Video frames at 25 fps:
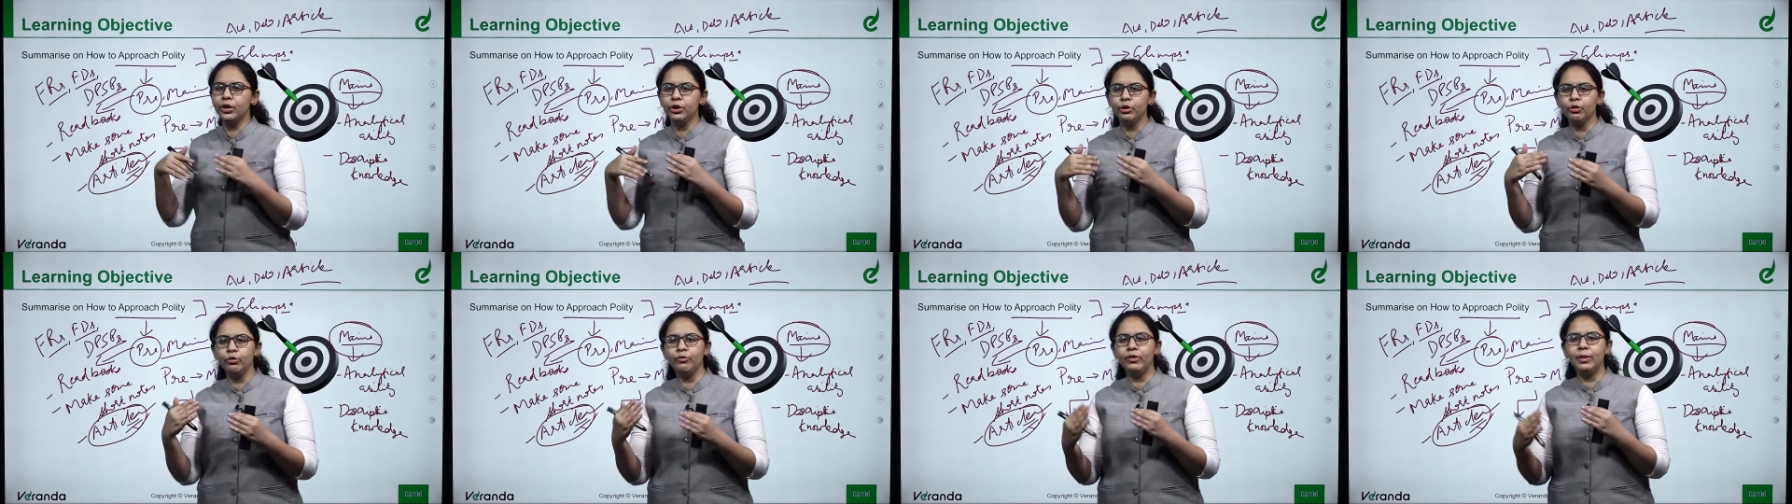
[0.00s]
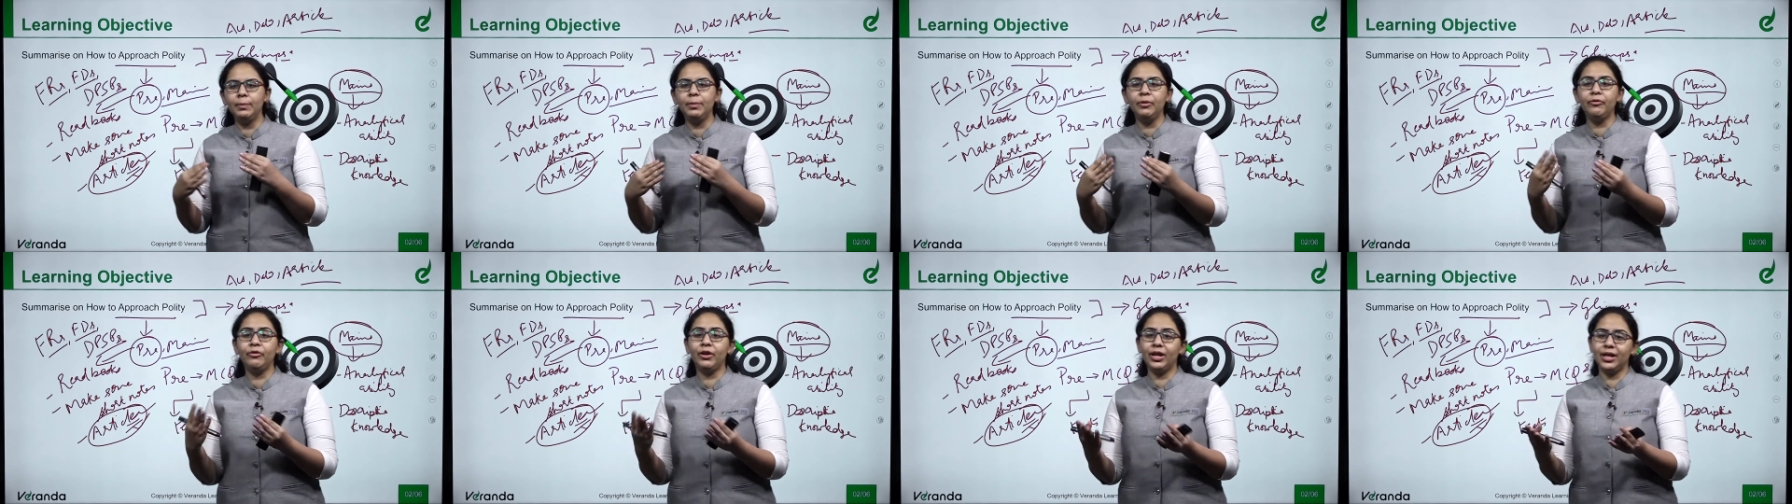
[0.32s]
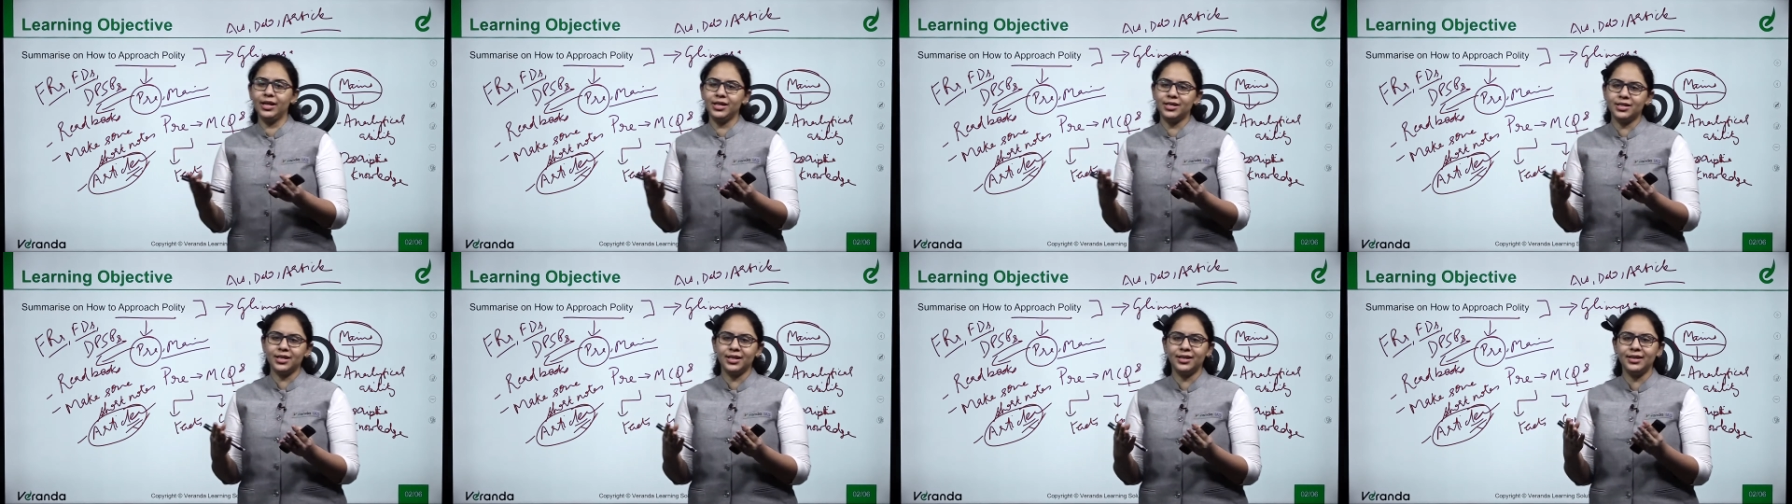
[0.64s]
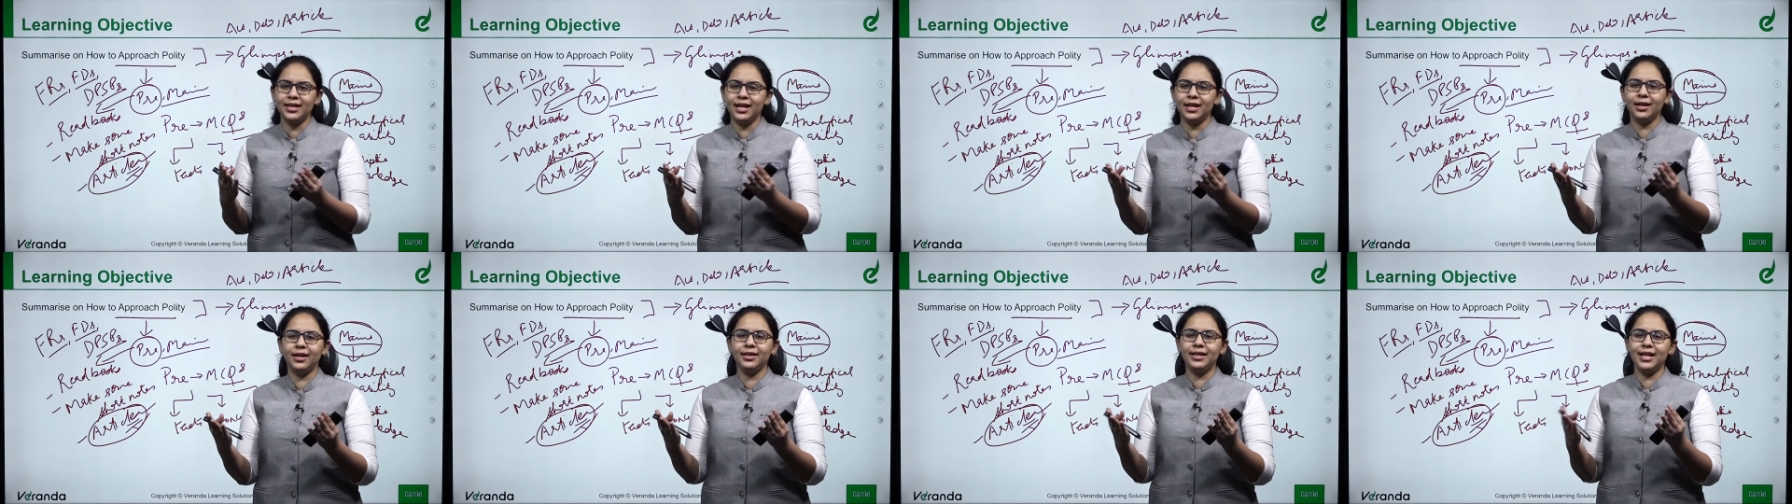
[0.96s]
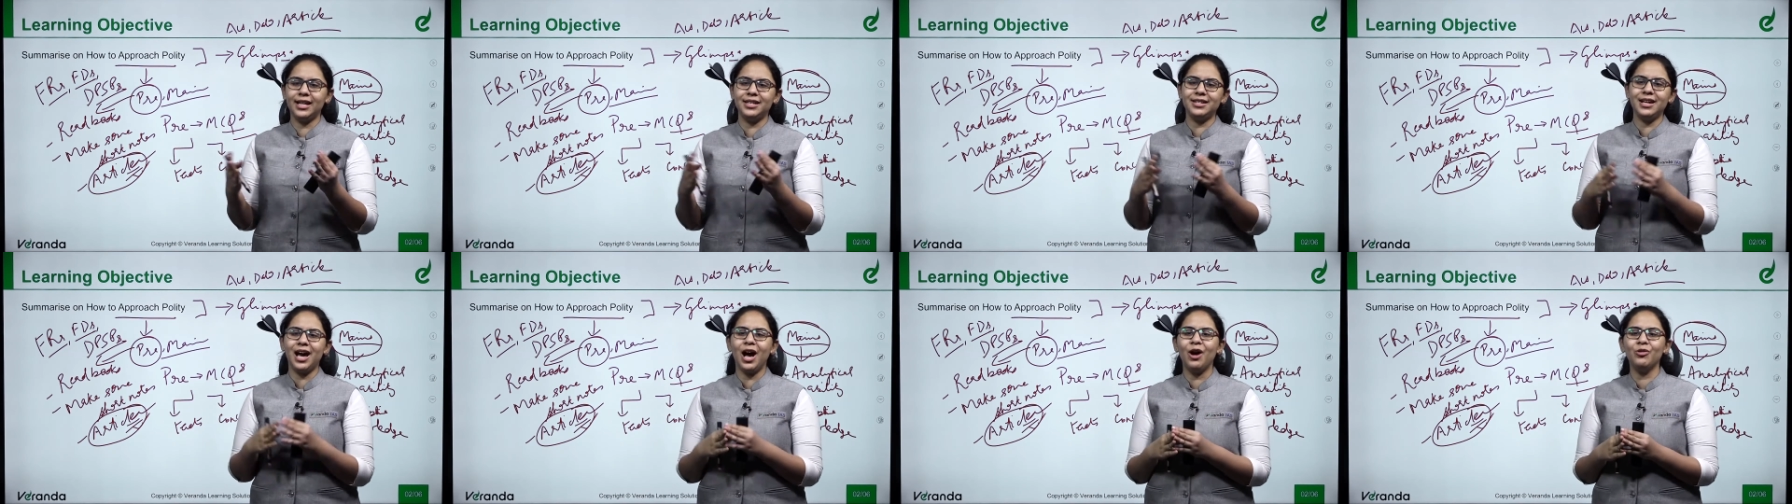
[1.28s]
you will be worried that,
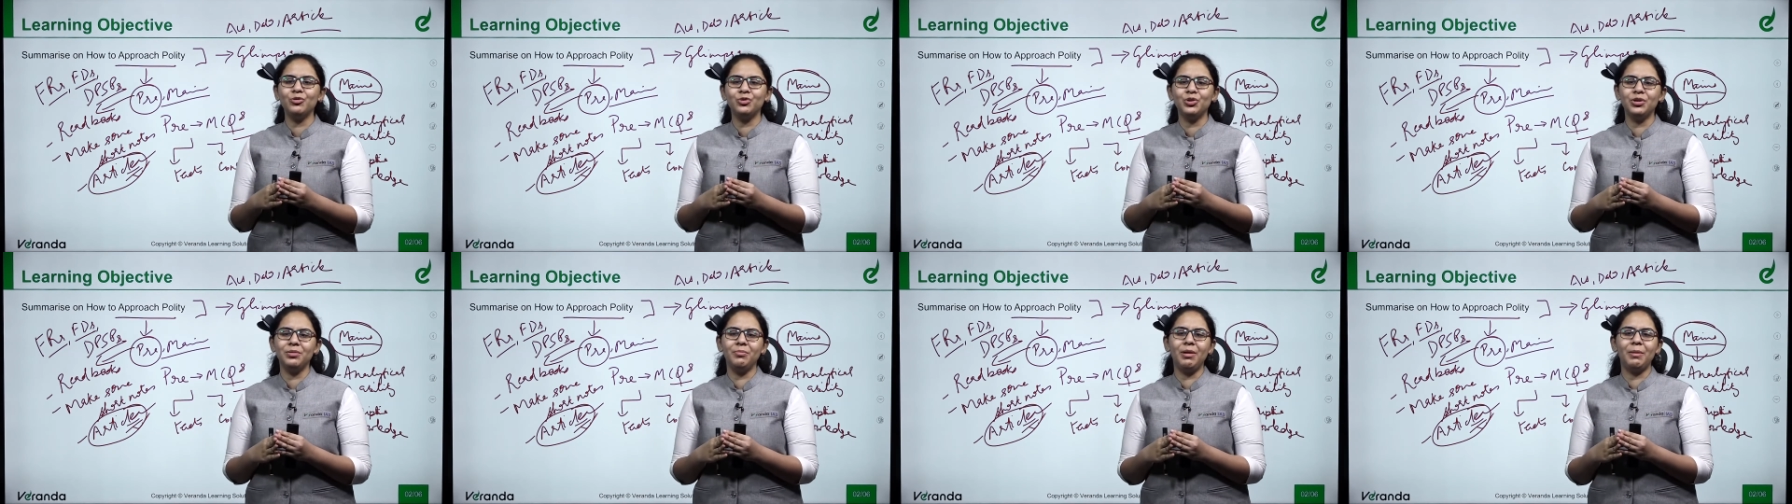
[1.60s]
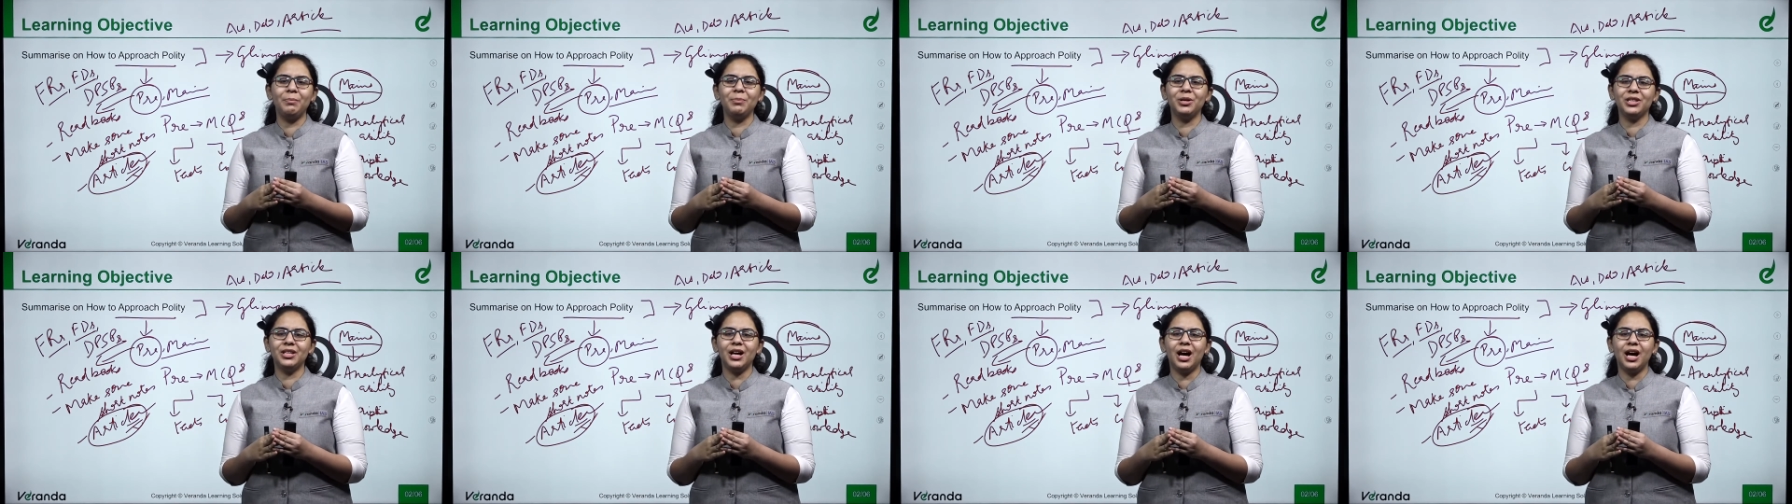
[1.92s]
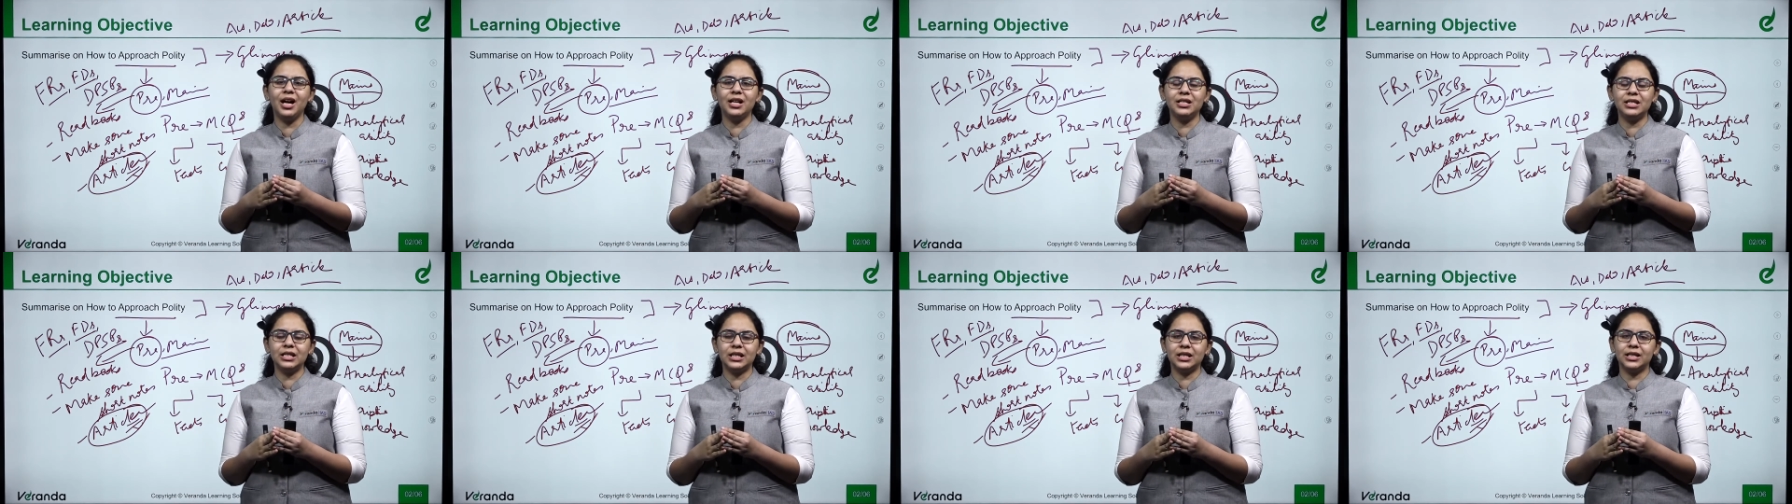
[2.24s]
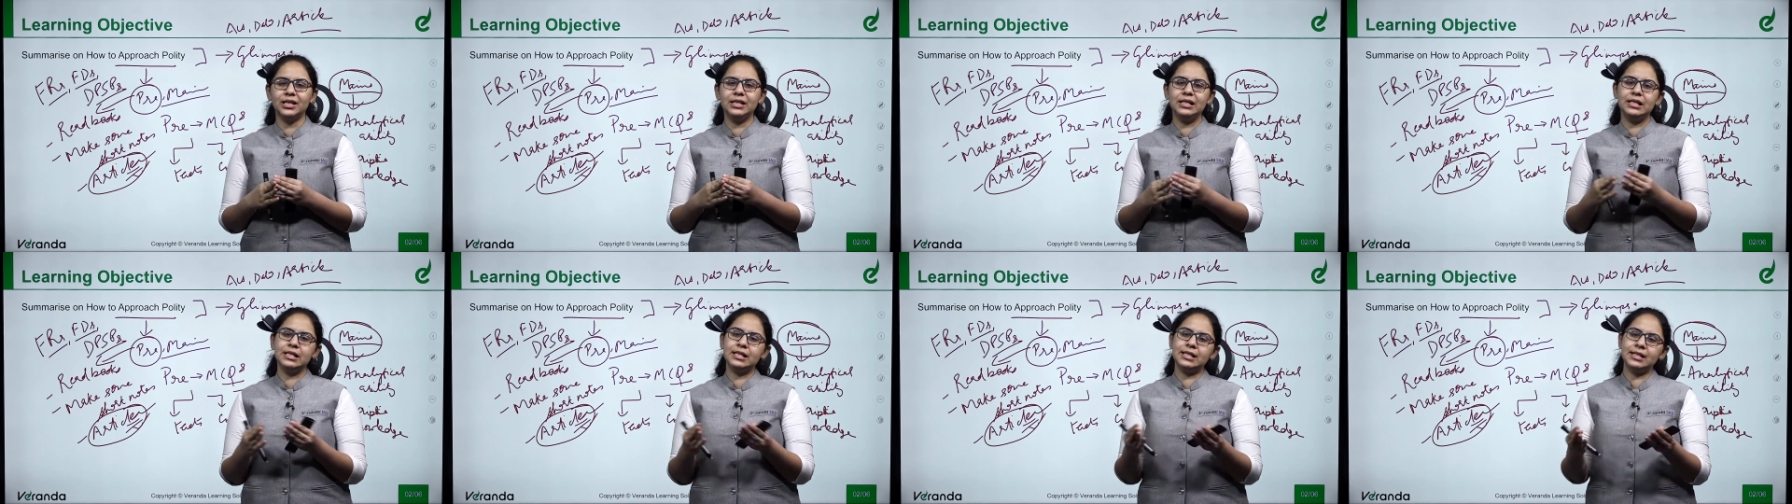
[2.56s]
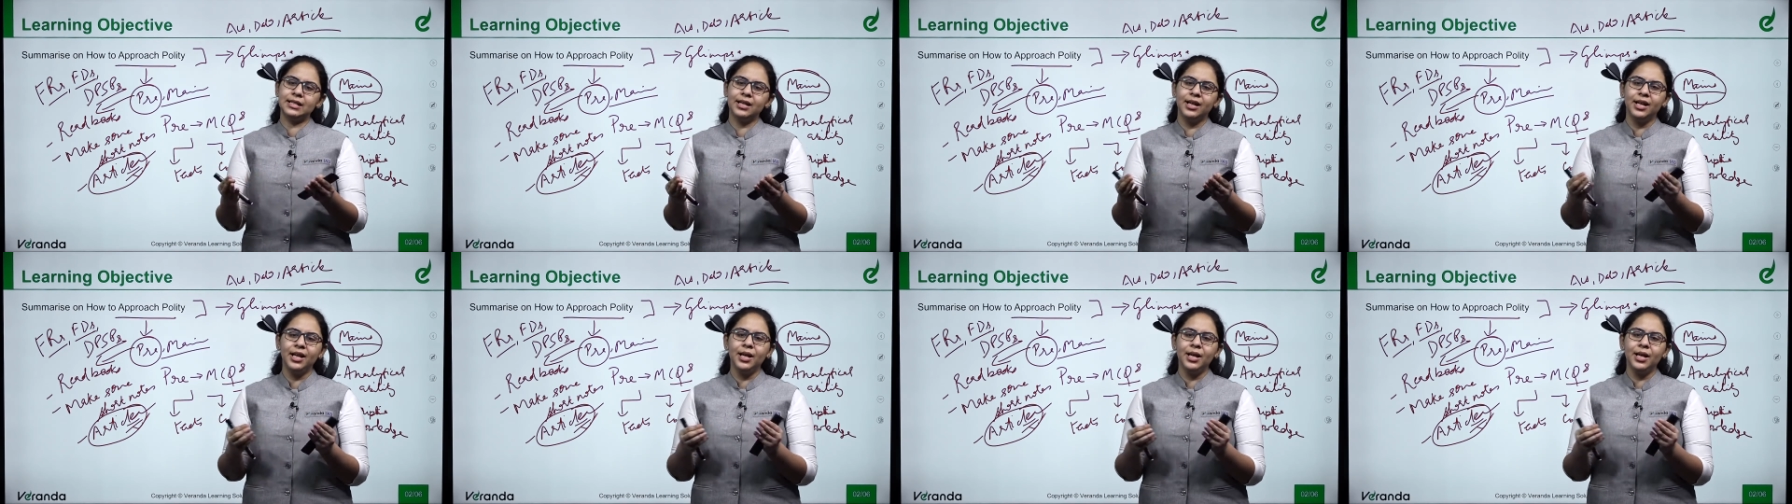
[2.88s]
that how to remember the articles.